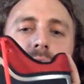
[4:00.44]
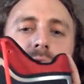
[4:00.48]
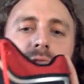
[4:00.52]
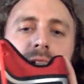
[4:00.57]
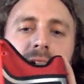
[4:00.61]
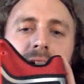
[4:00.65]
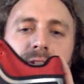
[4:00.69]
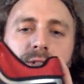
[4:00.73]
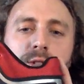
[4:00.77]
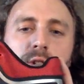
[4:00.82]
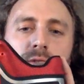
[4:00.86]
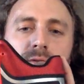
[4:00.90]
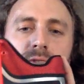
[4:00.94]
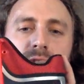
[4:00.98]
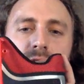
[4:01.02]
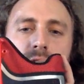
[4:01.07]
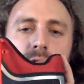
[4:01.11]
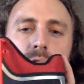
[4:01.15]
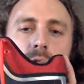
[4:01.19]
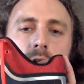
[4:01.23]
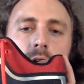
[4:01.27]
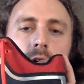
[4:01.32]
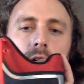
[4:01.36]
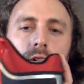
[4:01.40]
flat surface,
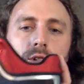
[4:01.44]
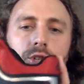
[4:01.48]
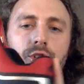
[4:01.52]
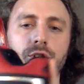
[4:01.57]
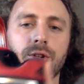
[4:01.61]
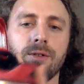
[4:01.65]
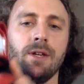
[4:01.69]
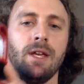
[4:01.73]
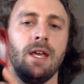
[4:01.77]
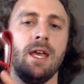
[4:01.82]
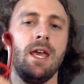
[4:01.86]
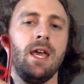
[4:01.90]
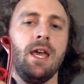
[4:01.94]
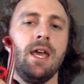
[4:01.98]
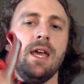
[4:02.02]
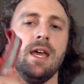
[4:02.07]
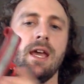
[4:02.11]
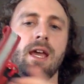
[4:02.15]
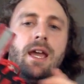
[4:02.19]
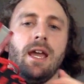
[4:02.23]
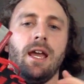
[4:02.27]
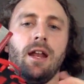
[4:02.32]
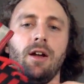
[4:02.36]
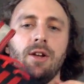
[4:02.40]
no arch.
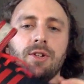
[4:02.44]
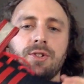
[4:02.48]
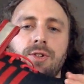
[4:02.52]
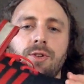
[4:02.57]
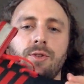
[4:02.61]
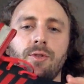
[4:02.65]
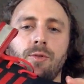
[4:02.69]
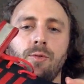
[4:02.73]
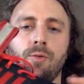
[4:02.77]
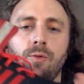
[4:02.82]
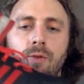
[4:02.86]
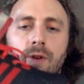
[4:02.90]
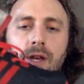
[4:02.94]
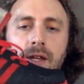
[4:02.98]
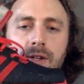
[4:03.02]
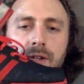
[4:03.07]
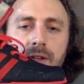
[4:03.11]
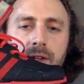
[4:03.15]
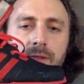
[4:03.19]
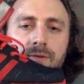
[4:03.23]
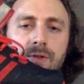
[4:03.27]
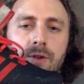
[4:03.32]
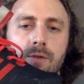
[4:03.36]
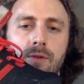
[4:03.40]
And also,
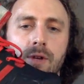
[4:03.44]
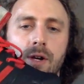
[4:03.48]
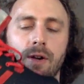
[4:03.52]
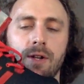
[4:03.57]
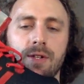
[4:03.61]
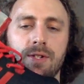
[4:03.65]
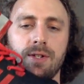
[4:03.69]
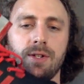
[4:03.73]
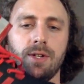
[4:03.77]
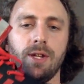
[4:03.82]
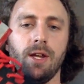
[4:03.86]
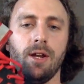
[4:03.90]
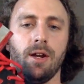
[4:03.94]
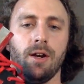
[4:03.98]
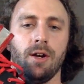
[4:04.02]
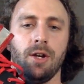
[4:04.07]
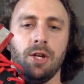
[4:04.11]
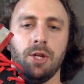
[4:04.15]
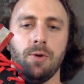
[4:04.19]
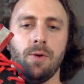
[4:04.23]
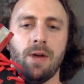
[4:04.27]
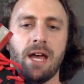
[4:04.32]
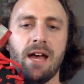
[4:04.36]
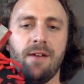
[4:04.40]
if you notice here,
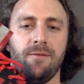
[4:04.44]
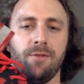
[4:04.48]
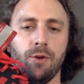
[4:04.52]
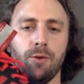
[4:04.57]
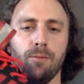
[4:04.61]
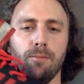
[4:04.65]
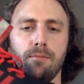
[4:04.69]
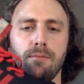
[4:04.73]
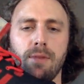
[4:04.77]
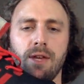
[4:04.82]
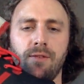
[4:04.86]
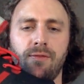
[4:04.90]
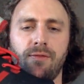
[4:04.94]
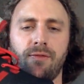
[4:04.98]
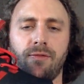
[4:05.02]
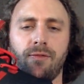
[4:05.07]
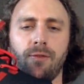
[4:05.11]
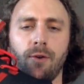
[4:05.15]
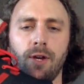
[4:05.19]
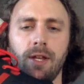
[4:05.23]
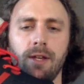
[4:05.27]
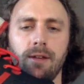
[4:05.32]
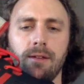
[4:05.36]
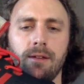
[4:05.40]
you have your
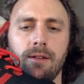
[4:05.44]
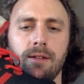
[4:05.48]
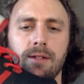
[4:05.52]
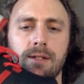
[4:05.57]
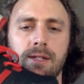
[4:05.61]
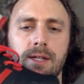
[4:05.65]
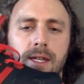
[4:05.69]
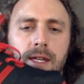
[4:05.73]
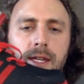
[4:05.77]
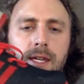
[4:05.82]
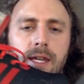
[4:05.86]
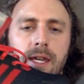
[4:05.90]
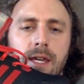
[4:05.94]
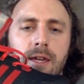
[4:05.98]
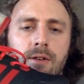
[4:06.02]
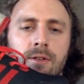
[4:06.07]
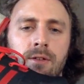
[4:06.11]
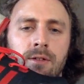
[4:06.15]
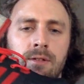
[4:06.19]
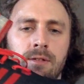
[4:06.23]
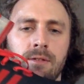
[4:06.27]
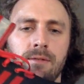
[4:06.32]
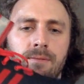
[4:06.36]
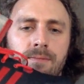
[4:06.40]
midfoot to
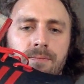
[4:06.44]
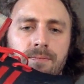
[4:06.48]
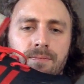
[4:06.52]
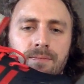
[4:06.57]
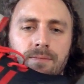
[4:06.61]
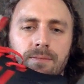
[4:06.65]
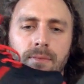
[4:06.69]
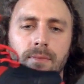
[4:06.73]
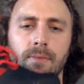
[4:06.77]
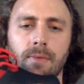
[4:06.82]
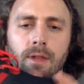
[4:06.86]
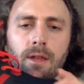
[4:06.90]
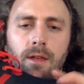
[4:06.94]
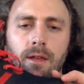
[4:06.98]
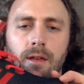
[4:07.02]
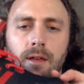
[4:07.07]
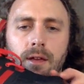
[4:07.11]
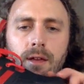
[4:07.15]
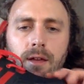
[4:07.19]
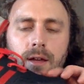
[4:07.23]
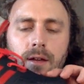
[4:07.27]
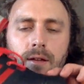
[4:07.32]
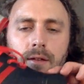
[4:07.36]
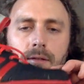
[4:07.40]
heel.
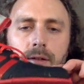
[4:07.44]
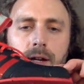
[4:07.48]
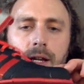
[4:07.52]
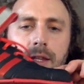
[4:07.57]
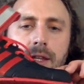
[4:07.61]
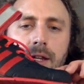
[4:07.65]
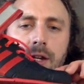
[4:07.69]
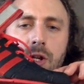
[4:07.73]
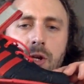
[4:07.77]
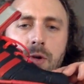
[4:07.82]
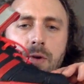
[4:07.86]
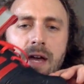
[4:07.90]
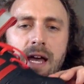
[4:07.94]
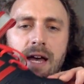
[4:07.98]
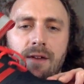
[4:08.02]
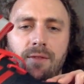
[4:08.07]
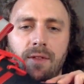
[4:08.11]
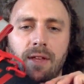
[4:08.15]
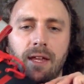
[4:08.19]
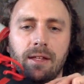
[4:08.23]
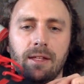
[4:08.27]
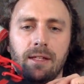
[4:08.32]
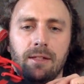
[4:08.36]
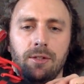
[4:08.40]
Right there, you have
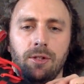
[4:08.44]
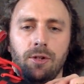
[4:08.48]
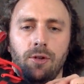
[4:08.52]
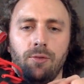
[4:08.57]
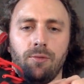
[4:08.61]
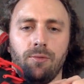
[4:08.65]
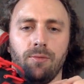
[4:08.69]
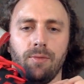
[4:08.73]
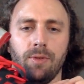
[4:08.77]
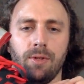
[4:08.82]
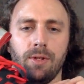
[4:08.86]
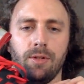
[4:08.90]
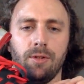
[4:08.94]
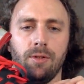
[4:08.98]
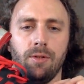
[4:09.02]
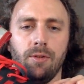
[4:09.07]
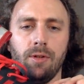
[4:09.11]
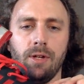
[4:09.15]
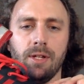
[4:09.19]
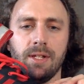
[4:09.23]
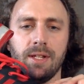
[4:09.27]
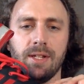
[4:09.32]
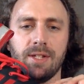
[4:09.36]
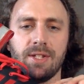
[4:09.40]
like the little,
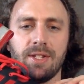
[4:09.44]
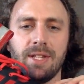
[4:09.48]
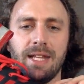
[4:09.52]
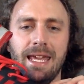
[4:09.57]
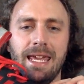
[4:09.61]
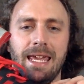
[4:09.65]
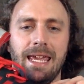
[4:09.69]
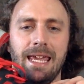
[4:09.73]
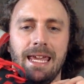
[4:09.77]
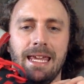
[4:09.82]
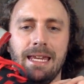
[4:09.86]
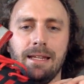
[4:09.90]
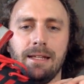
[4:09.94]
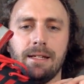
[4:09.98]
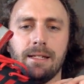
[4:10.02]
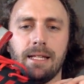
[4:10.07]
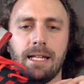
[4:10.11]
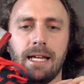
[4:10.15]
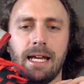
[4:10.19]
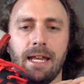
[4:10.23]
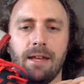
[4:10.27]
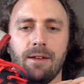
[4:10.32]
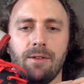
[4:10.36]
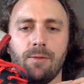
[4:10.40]
little uh, slight
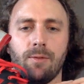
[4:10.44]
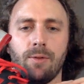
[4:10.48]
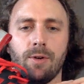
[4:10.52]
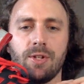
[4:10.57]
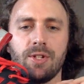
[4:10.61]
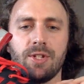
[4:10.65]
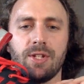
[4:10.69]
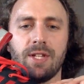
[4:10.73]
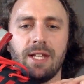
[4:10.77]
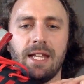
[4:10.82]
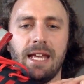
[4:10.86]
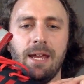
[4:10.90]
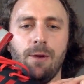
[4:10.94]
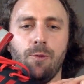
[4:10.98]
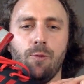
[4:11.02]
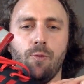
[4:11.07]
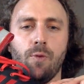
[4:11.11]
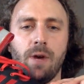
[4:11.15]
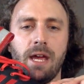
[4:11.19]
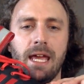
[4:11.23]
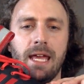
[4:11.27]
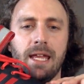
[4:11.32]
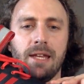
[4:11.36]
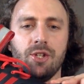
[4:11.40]
incline or slight
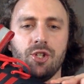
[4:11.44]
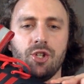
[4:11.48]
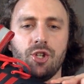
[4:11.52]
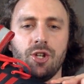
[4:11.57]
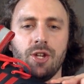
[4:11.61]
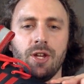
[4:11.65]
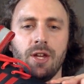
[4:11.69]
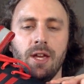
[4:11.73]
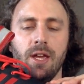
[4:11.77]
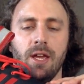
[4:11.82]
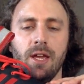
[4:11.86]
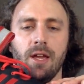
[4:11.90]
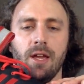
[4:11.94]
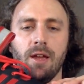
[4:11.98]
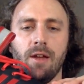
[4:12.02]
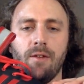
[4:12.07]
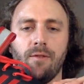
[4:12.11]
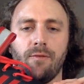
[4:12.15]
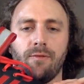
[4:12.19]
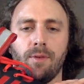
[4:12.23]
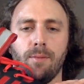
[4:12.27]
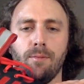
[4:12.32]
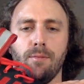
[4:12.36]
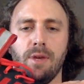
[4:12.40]
wedge
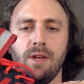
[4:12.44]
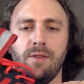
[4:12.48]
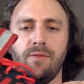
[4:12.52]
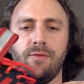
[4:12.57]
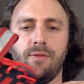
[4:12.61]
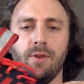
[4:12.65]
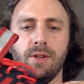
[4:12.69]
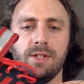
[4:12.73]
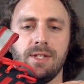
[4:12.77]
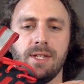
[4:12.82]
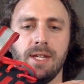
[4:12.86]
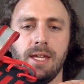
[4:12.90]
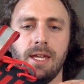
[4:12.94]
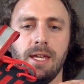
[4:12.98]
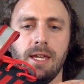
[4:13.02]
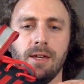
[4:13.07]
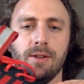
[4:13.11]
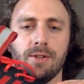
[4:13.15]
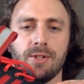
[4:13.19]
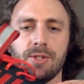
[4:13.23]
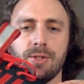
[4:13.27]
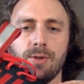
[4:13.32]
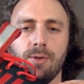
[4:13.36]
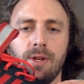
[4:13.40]
from midfoot to
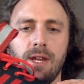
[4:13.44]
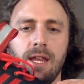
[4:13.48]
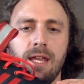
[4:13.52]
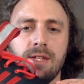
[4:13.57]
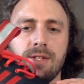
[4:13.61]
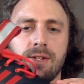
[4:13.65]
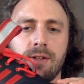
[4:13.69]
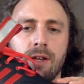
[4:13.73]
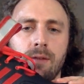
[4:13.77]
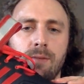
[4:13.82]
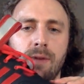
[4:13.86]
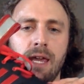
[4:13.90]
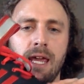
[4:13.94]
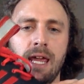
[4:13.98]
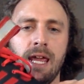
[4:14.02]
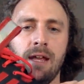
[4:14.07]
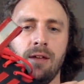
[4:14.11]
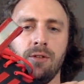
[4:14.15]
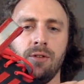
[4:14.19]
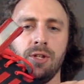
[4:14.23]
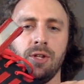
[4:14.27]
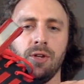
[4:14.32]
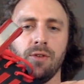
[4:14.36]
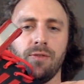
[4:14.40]
heel. So it is going to be
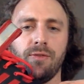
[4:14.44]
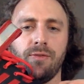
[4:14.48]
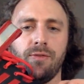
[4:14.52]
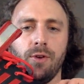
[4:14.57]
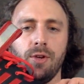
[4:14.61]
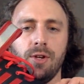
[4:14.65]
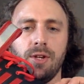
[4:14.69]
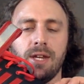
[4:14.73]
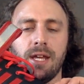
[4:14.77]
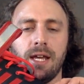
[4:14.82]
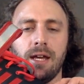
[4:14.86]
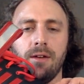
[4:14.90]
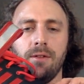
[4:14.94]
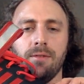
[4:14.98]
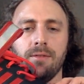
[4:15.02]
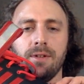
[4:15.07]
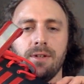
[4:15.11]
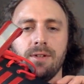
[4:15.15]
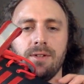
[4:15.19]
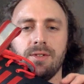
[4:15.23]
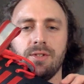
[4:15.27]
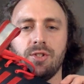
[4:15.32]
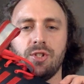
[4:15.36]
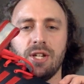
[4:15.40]
angling your foot
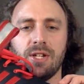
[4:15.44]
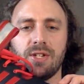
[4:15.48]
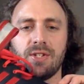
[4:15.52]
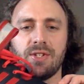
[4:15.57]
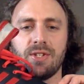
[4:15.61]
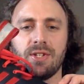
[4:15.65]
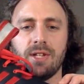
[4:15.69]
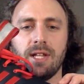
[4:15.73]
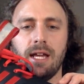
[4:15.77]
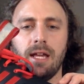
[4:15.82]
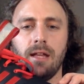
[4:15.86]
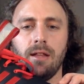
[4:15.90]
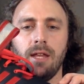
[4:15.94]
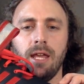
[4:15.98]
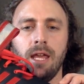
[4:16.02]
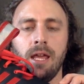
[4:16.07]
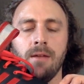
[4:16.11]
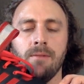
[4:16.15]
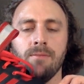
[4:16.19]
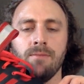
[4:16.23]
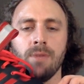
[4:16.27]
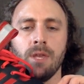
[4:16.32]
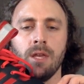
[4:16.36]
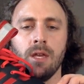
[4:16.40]
down just
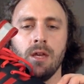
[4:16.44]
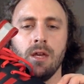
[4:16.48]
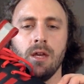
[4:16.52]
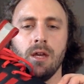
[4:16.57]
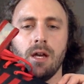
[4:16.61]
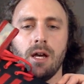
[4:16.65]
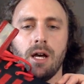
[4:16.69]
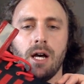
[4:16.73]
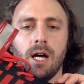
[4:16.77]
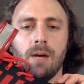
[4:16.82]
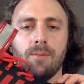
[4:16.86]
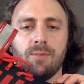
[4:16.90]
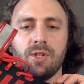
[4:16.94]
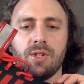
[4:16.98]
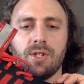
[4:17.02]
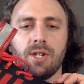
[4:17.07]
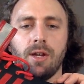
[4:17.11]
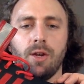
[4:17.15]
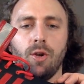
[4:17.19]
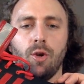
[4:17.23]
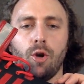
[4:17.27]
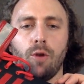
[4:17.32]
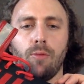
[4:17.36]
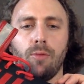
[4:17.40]
slightly, um, just
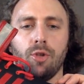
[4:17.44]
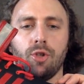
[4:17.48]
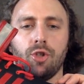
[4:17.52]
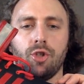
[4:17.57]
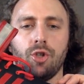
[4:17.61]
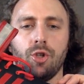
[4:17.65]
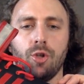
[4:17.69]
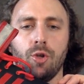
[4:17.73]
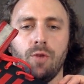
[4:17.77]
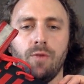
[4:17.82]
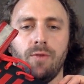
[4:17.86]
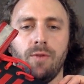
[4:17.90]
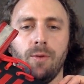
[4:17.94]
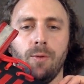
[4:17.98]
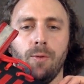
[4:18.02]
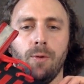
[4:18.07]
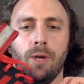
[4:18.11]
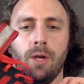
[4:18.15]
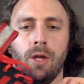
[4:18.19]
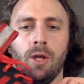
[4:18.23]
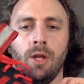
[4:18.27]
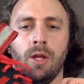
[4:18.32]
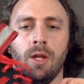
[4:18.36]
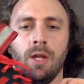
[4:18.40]
like a normal shoe, if you
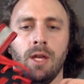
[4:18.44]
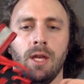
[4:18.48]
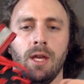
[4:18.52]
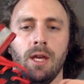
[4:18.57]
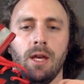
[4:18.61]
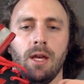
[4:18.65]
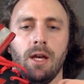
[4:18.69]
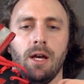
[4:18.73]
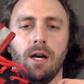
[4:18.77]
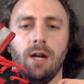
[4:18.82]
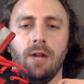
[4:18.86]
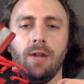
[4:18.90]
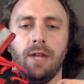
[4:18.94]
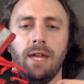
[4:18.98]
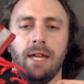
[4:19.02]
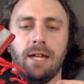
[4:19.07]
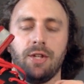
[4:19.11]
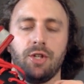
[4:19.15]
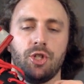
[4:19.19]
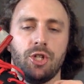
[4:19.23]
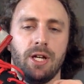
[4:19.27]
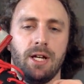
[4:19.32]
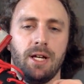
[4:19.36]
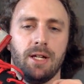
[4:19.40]
will.
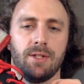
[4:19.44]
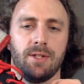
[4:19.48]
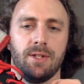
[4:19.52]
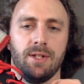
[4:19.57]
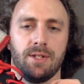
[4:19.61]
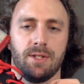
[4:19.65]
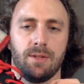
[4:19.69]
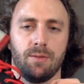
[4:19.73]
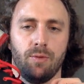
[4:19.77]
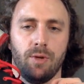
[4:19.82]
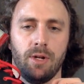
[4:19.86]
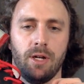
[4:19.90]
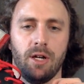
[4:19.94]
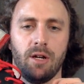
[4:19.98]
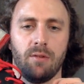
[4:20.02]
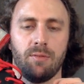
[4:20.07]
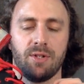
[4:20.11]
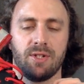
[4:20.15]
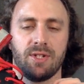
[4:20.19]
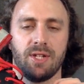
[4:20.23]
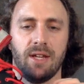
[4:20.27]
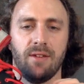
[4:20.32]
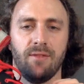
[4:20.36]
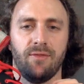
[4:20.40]
Unlike Chucks, it's one hundred
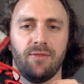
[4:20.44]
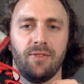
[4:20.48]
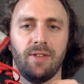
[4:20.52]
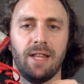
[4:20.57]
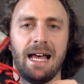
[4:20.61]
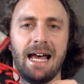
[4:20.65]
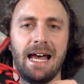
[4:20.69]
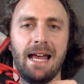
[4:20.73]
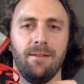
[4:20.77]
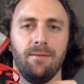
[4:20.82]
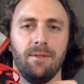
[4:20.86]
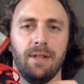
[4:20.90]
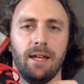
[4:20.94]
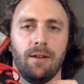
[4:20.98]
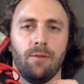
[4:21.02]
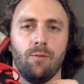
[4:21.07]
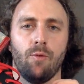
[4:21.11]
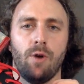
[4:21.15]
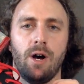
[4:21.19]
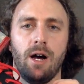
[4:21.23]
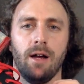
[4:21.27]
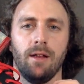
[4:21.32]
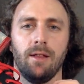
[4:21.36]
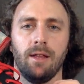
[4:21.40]
percent flat, like
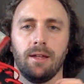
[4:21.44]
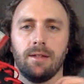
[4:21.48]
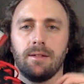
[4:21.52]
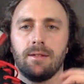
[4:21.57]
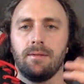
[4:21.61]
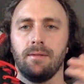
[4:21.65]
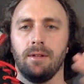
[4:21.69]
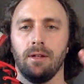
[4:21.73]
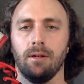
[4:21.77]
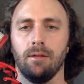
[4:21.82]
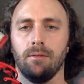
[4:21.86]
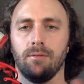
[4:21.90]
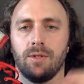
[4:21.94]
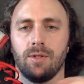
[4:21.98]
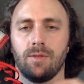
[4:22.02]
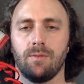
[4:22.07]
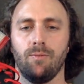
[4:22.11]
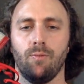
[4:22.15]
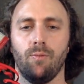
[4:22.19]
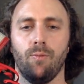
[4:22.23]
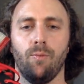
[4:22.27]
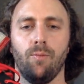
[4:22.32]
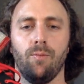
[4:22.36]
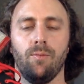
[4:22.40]
walk, like you know,
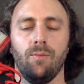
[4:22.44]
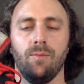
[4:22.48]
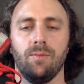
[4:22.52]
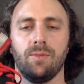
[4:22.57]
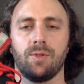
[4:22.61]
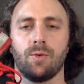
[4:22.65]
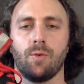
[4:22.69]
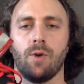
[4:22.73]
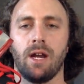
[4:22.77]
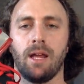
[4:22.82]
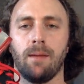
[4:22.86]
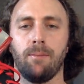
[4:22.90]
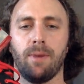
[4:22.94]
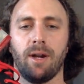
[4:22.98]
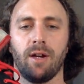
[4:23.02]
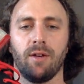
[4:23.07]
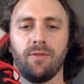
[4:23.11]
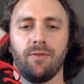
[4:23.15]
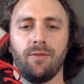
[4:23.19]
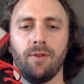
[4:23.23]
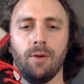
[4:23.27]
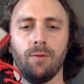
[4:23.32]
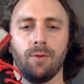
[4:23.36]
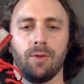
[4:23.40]
just squatting
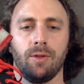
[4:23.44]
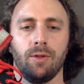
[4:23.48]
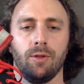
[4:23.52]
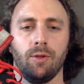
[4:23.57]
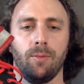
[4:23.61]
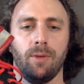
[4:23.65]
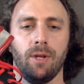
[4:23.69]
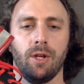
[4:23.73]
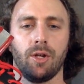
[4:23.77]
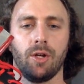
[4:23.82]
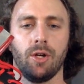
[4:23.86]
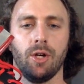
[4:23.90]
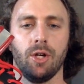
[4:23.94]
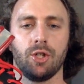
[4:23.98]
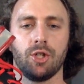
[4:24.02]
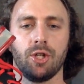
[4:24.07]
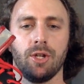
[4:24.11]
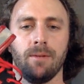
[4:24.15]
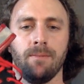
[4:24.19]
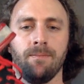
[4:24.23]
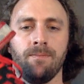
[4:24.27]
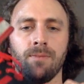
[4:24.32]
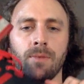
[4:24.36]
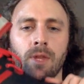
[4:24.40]
barefoot with a little bit of
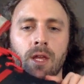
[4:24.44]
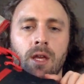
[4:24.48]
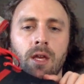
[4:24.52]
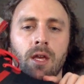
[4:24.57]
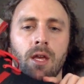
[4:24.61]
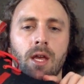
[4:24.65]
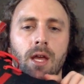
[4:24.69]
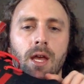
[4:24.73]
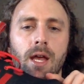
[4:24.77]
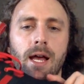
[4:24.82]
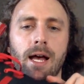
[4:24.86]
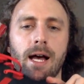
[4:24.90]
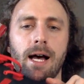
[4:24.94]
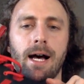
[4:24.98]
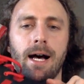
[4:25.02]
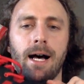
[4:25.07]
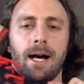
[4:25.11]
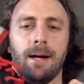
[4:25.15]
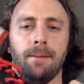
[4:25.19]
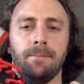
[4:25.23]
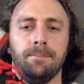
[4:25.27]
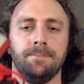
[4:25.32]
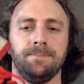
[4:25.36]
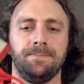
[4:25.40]
cushion.
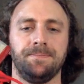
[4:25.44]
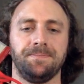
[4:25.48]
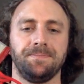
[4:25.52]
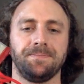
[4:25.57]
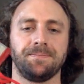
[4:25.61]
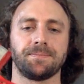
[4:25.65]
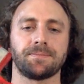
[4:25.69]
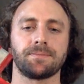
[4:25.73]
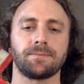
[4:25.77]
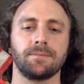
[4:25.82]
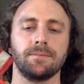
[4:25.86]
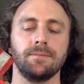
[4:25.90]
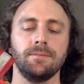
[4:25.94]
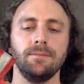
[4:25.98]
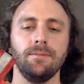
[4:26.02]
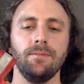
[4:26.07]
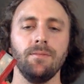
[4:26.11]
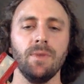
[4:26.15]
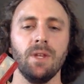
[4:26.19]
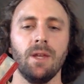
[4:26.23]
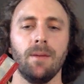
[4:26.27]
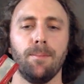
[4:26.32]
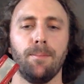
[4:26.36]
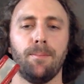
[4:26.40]
Um,
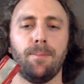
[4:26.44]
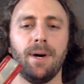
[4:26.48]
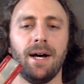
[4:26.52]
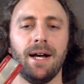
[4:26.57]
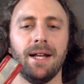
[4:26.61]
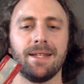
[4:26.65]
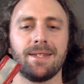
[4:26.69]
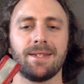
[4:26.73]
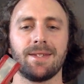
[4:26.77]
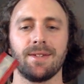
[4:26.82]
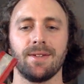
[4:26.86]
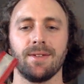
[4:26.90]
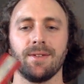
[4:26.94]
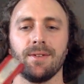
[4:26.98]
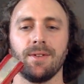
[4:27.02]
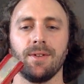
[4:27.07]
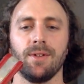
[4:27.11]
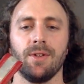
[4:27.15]
but